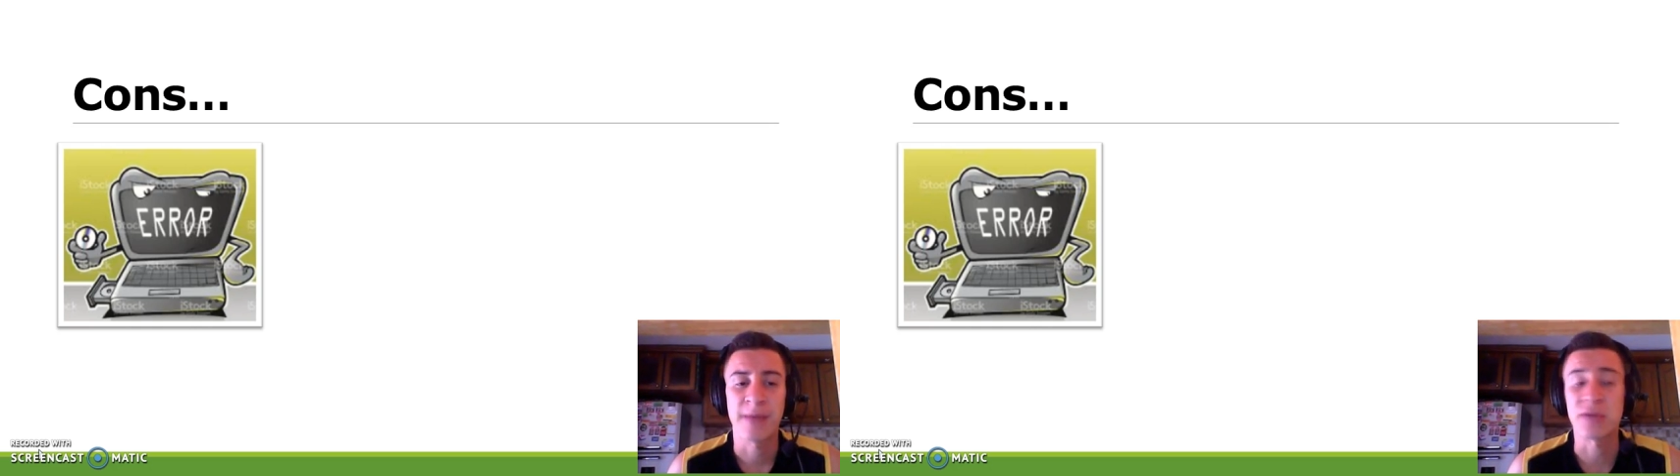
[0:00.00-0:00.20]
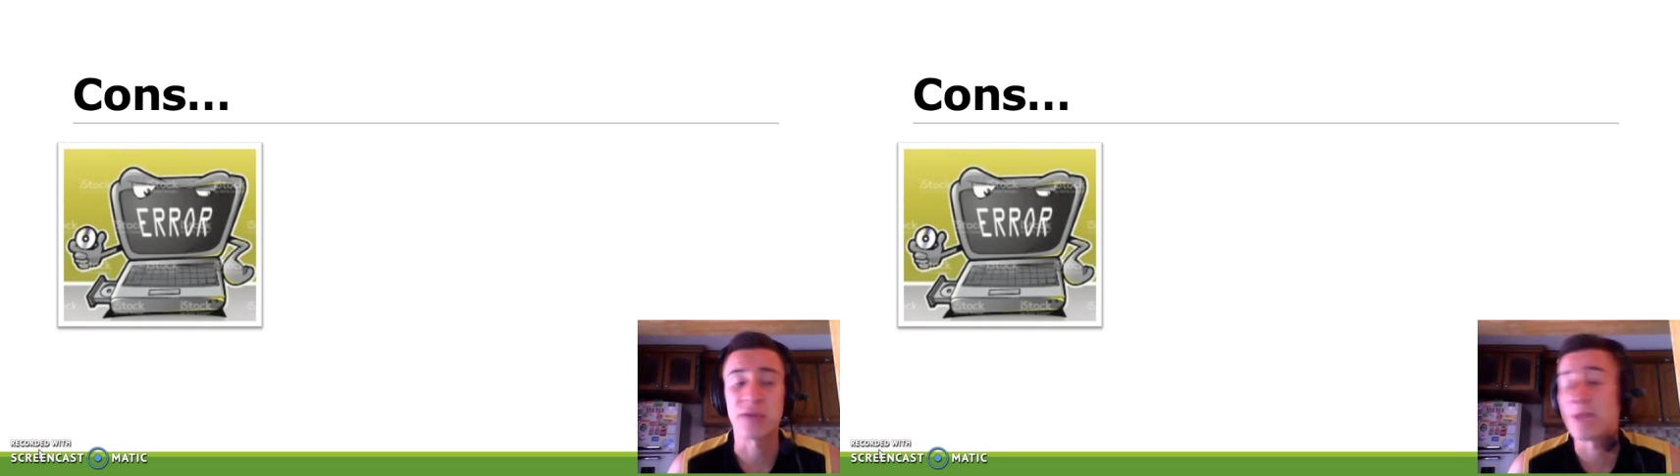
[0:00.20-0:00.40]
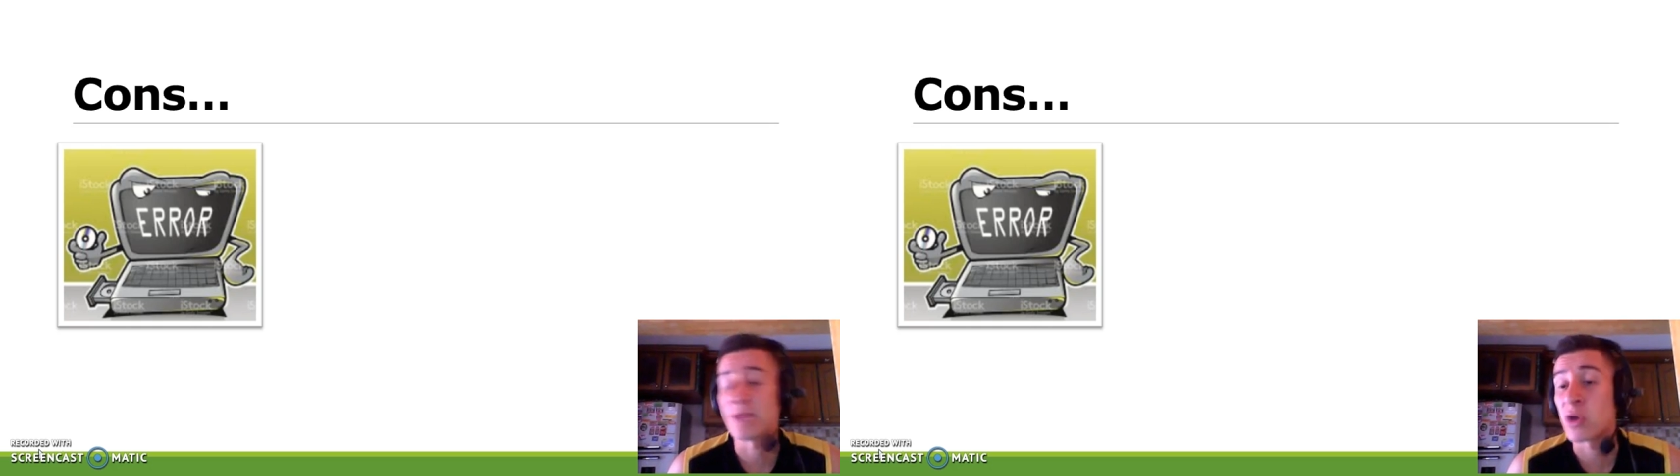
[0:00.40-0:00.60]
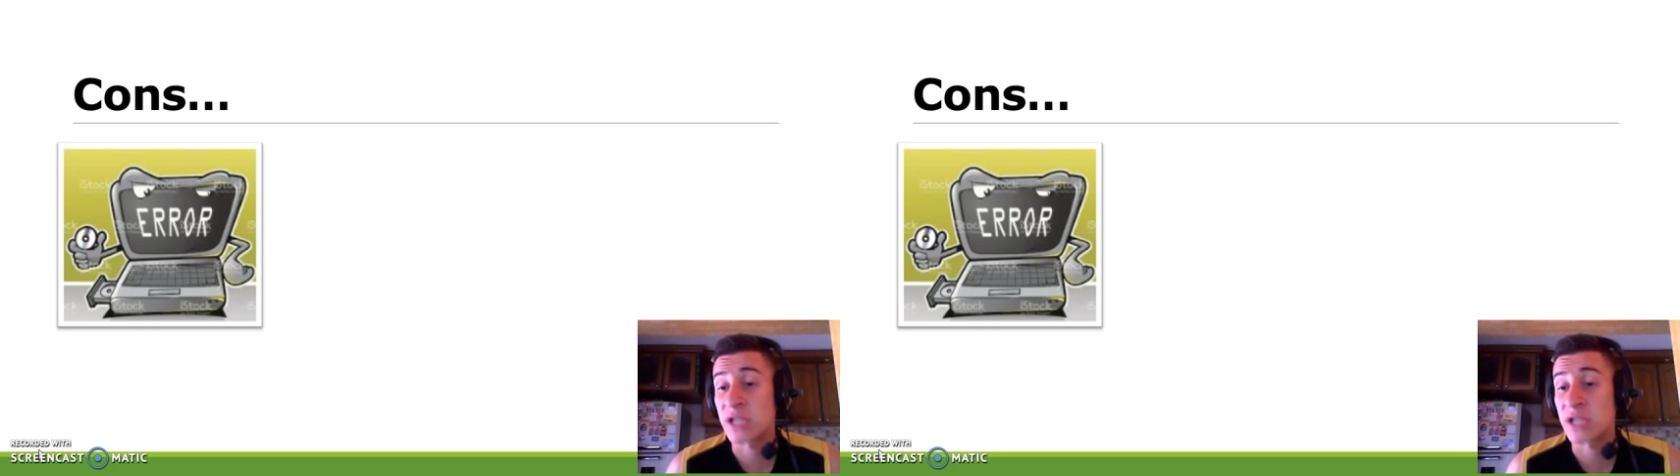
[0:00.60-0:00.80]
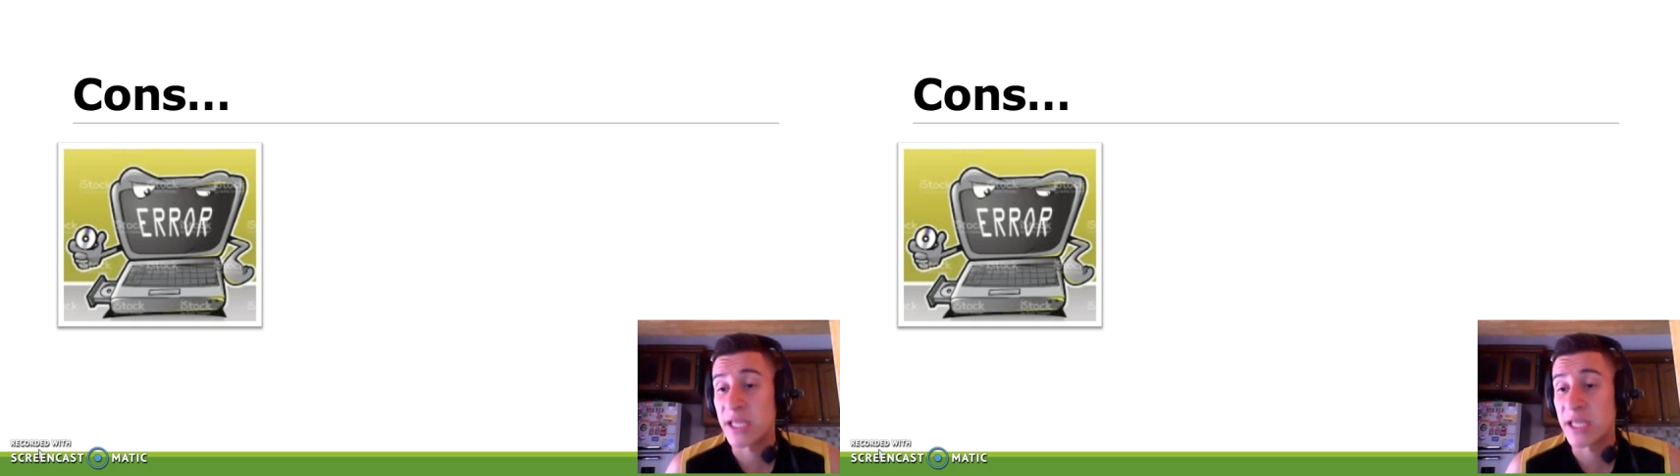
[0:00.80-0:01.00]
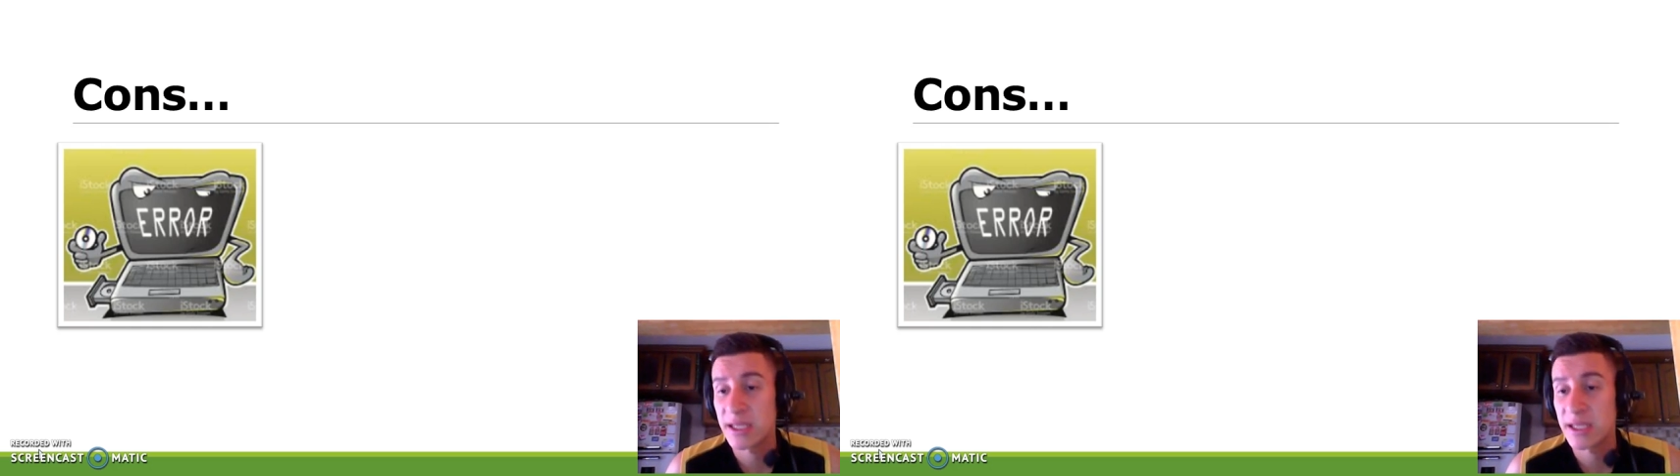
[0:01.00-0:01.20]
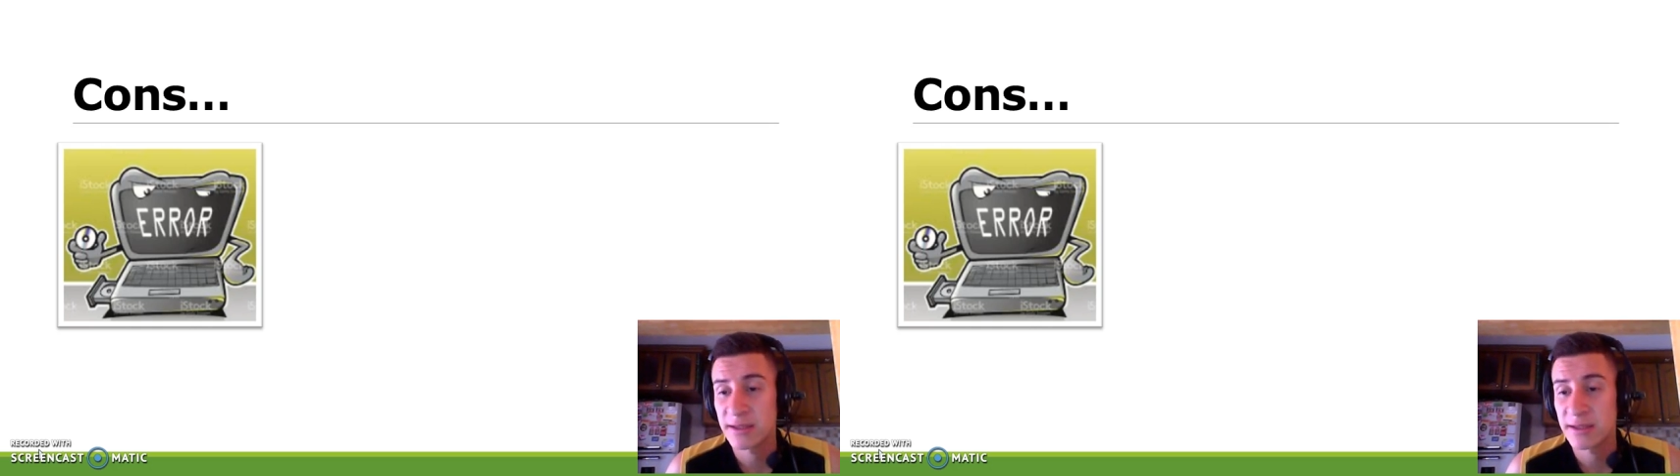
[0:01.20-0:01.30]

I would say, mostly